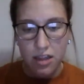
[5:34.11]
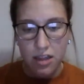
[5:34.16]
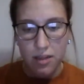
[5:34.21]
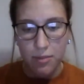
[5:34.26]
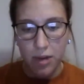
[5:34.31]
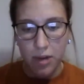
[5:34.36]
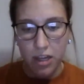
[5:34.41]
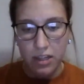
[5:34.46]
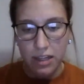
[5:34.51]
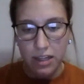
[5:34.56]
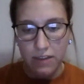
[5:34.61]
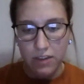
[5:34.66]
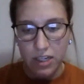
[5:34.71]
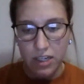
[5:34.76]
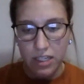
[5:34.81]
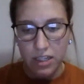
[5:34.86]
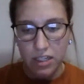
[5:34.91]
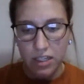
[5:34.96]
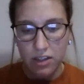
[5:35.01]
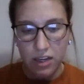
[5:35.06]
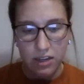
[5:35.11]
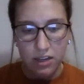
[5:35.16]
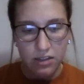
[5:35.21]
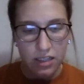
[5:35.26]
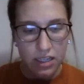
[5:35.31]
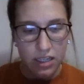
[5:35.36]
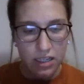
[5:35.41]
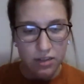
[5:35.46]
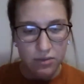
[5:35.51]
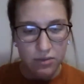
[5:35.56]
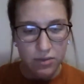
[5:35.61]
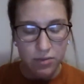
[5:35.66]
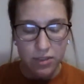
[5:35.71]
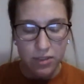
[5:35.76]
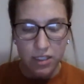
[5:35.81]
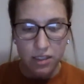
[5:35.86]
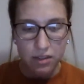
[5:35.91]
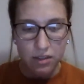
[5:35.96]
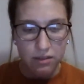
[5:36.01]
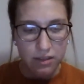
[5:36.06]
The ball never hit the ground, and it was
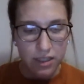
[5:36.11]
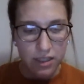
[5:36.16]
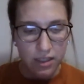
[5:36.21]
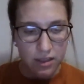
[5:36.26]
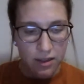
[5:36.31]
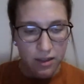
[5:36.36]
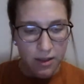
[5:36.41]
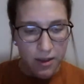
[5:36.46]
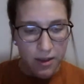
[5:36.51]
really annoying.